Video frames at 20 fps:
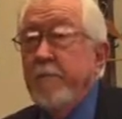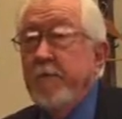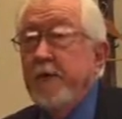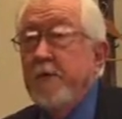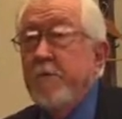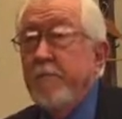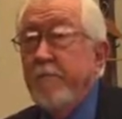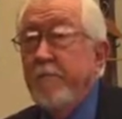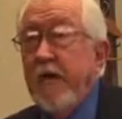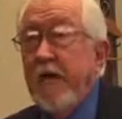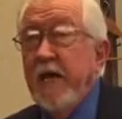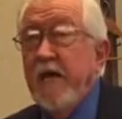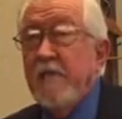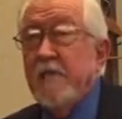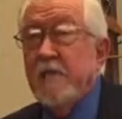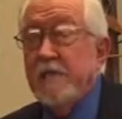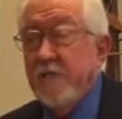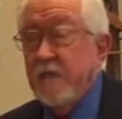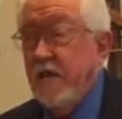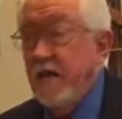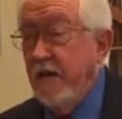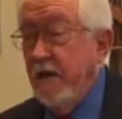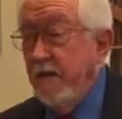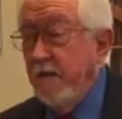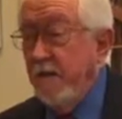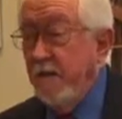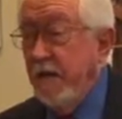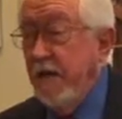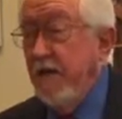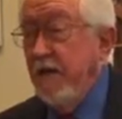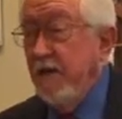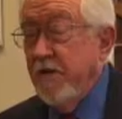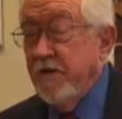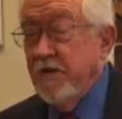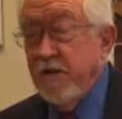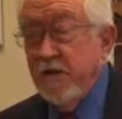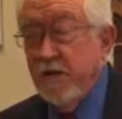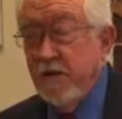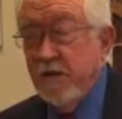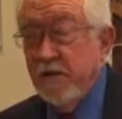It's based on
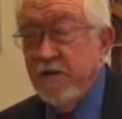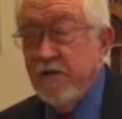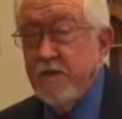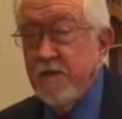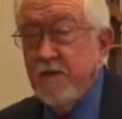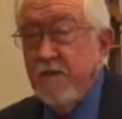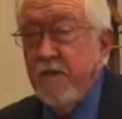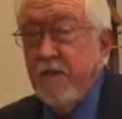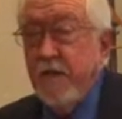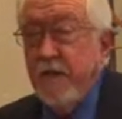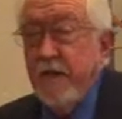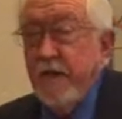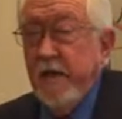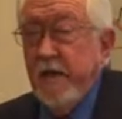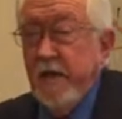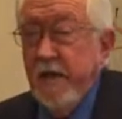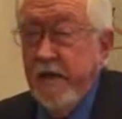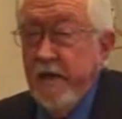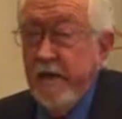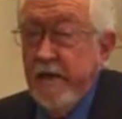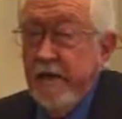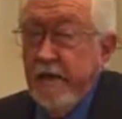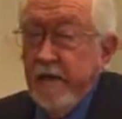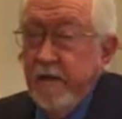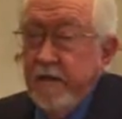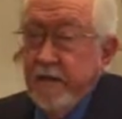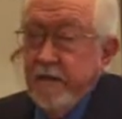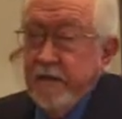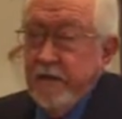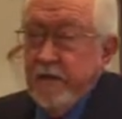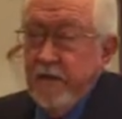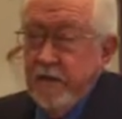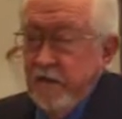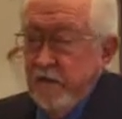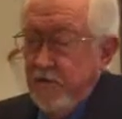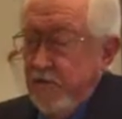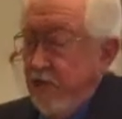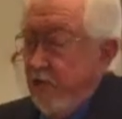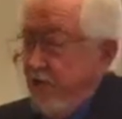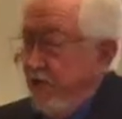various things,
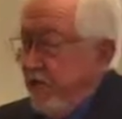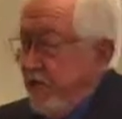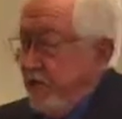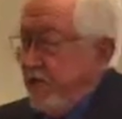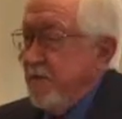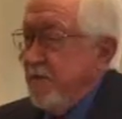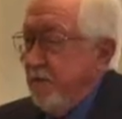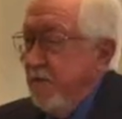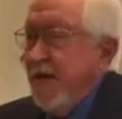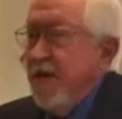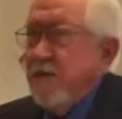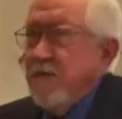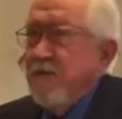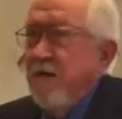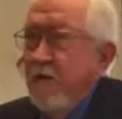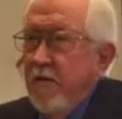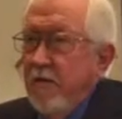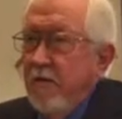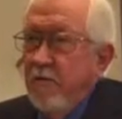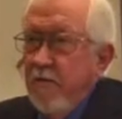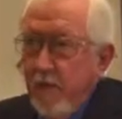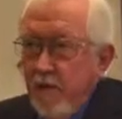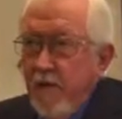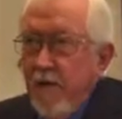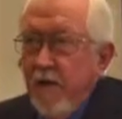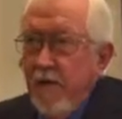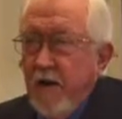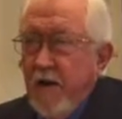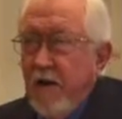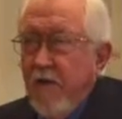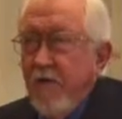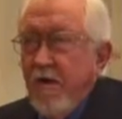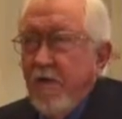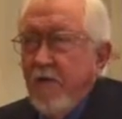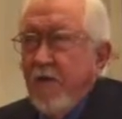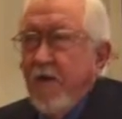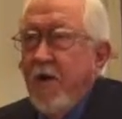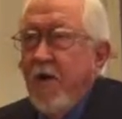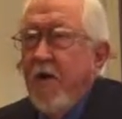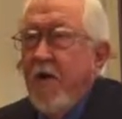and generally just based on hard
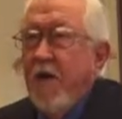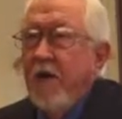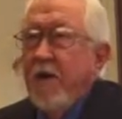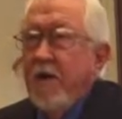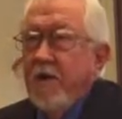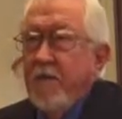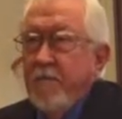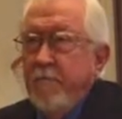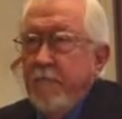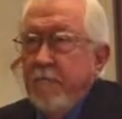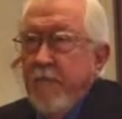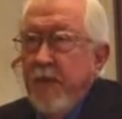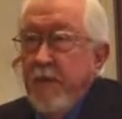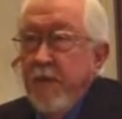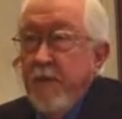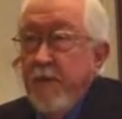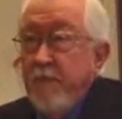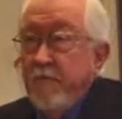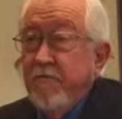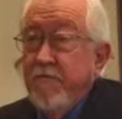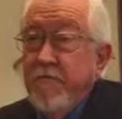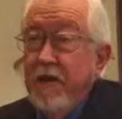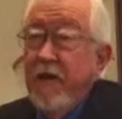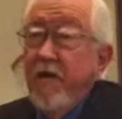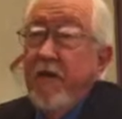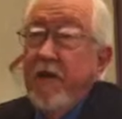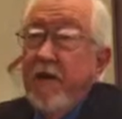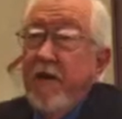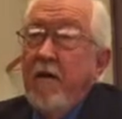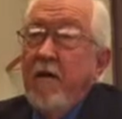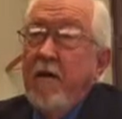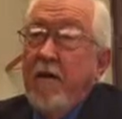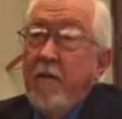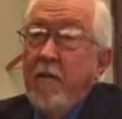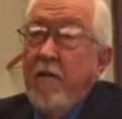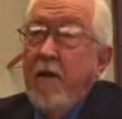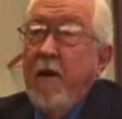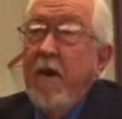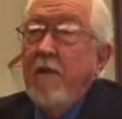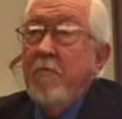thought about very
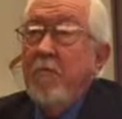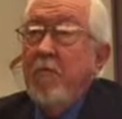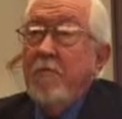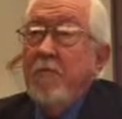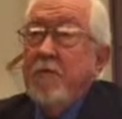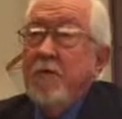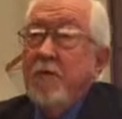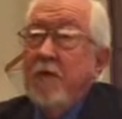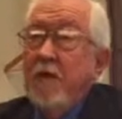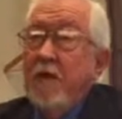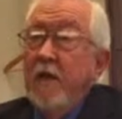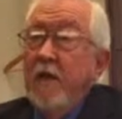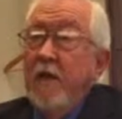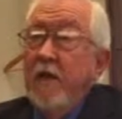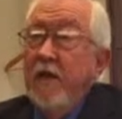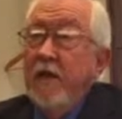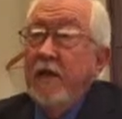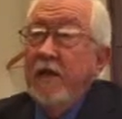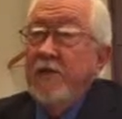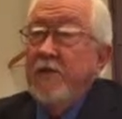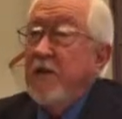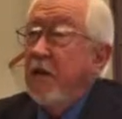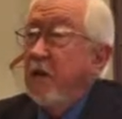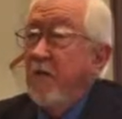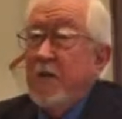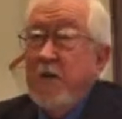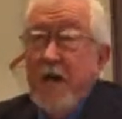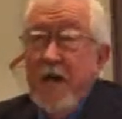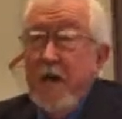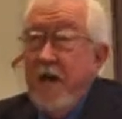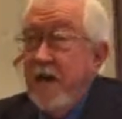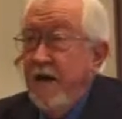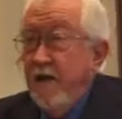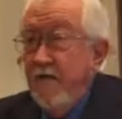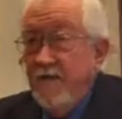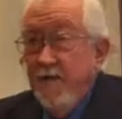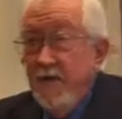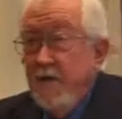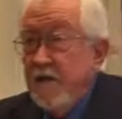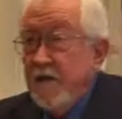hard problems that don't
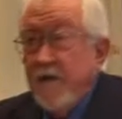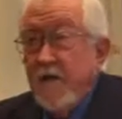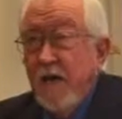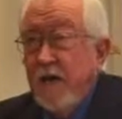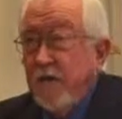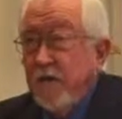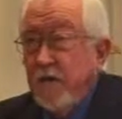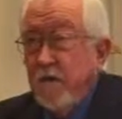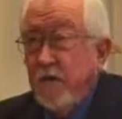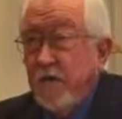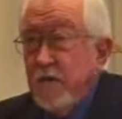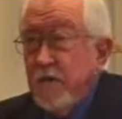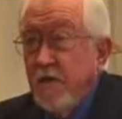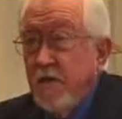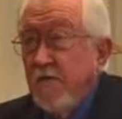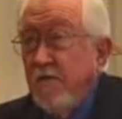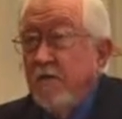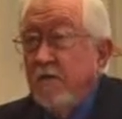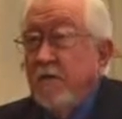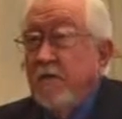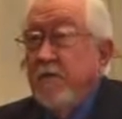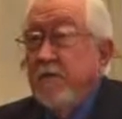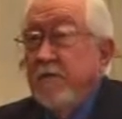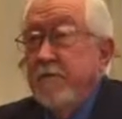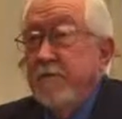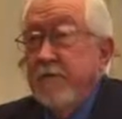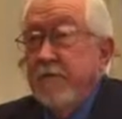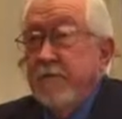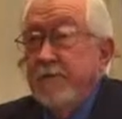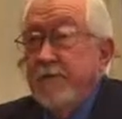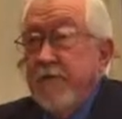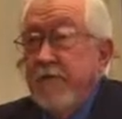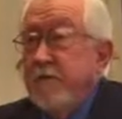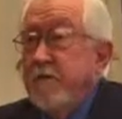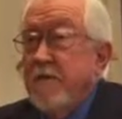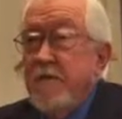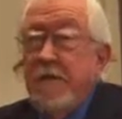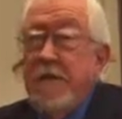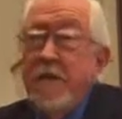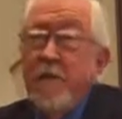have any scientific solution.
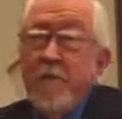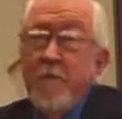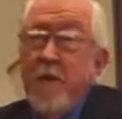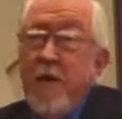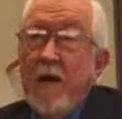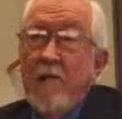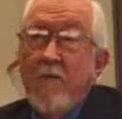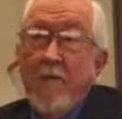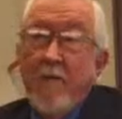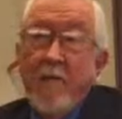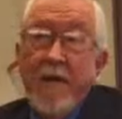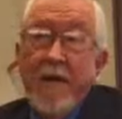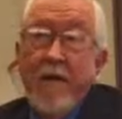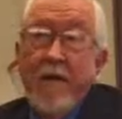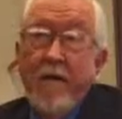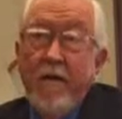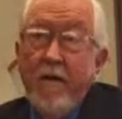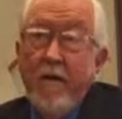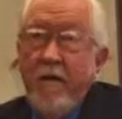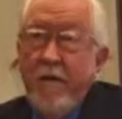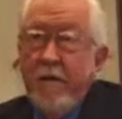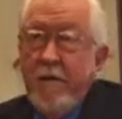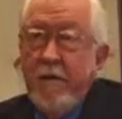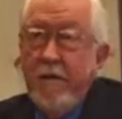That's the kind of problem they are.